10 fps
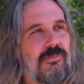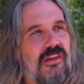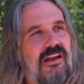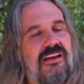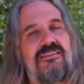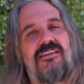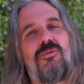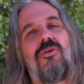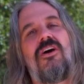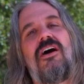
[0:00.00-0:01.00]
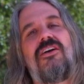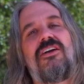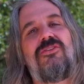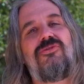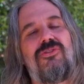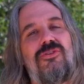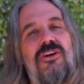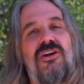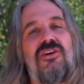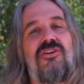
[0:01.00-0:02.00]
And he said, well, I'll give you
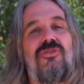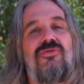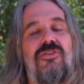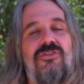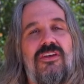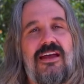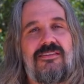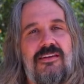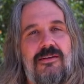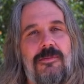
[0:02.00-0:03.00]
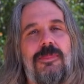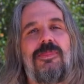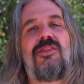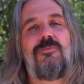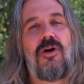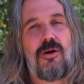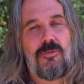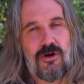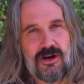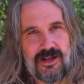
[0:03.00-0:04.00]
your first lesson tomorrow
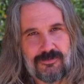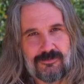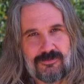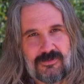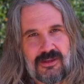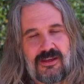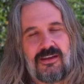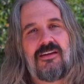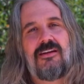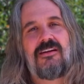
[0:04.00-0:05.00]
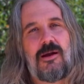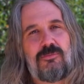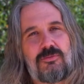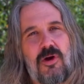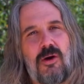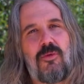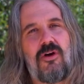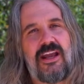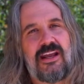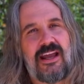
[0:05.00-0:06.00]
morning. Come tomorrow
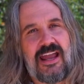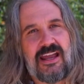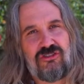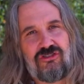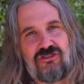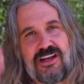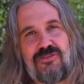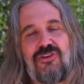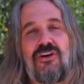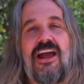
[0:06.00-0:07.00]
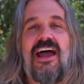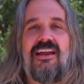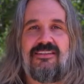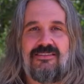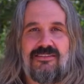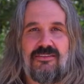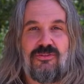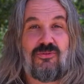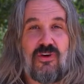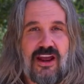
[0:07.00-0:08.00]
morning and shave your head
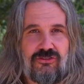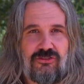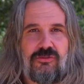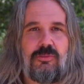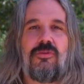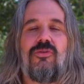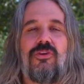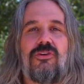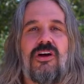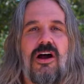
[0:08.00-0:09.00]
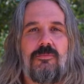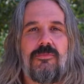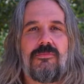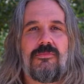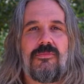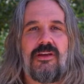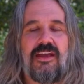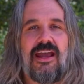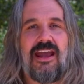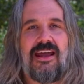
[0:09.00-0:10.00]
fresh before you come,
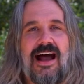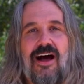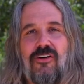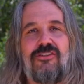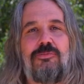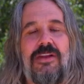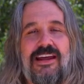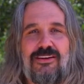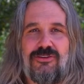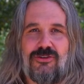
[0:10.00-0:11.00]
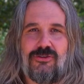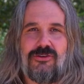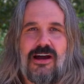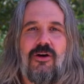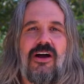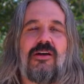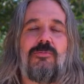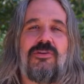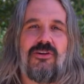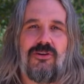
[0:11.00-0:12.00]
and I'll explain to you how I can
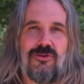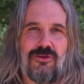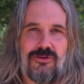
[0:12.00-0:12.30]
be your guru.